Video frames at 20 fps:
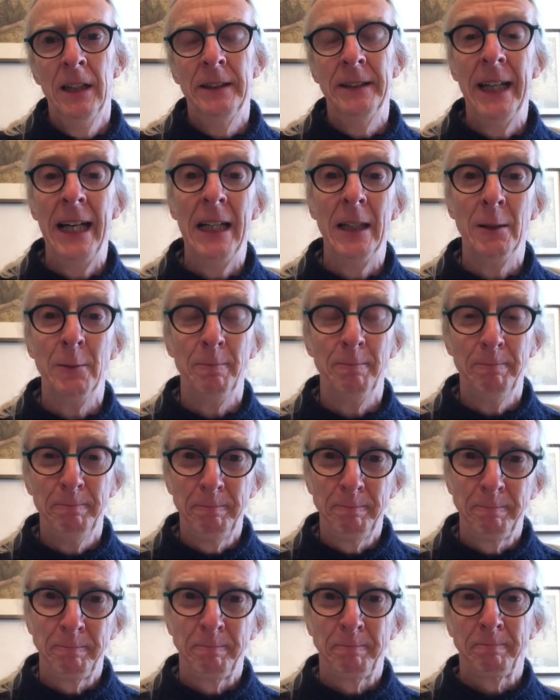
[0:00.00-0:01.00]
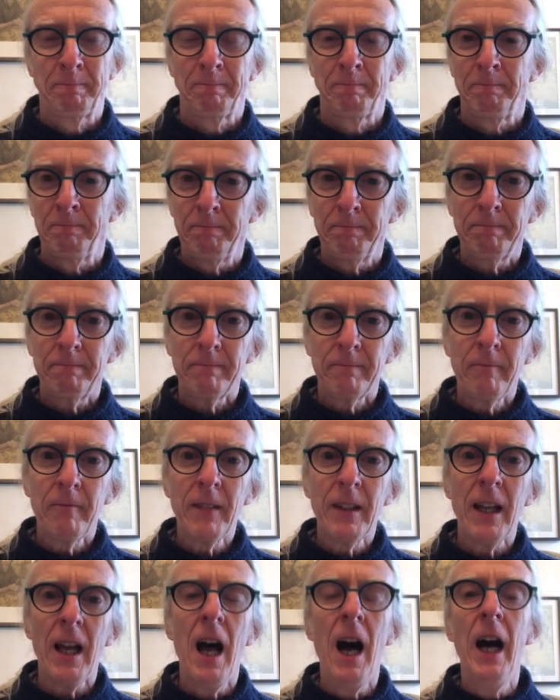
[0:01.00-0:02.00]
Now,
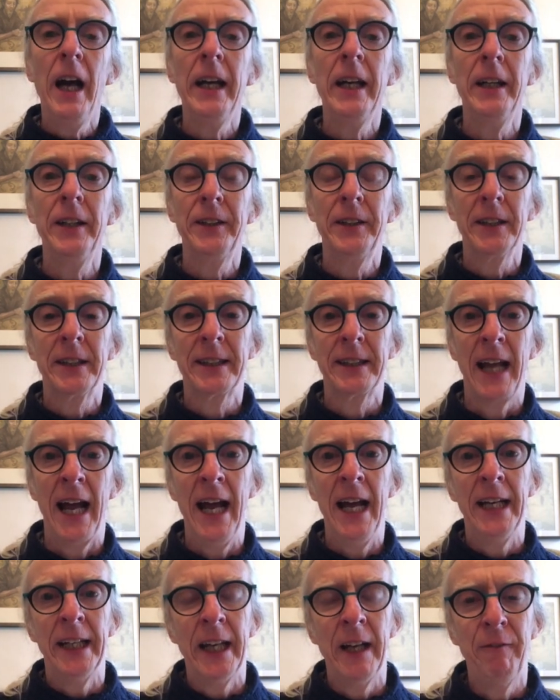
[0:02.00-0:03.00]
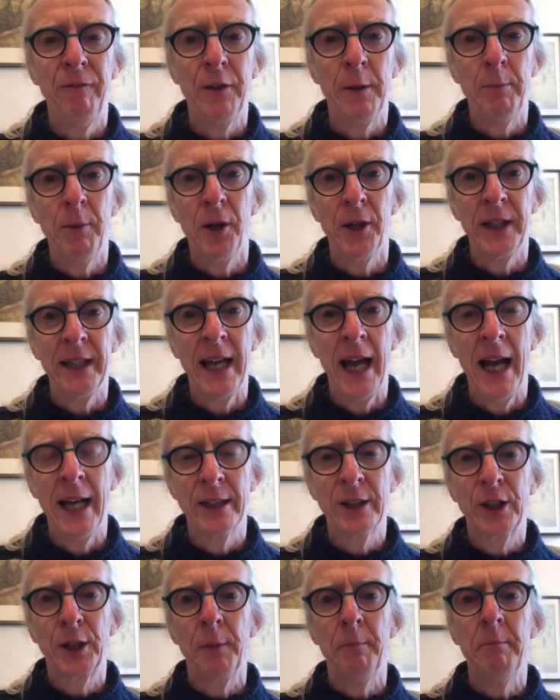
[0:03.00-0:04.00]
I understand everybody
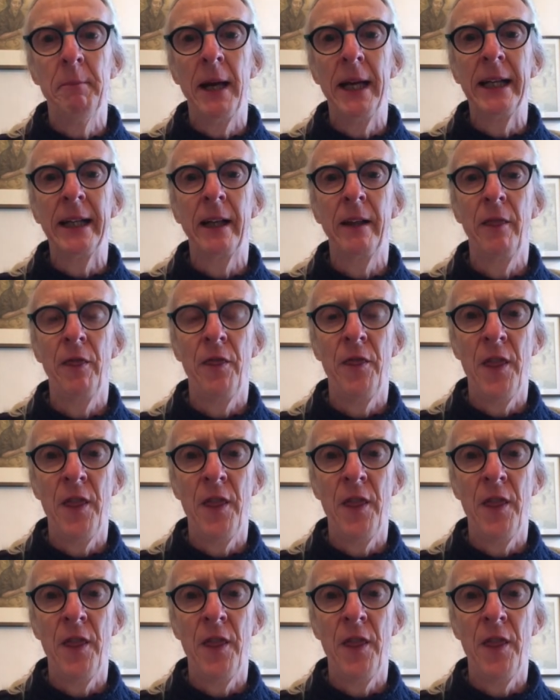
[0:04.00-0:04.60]
has to make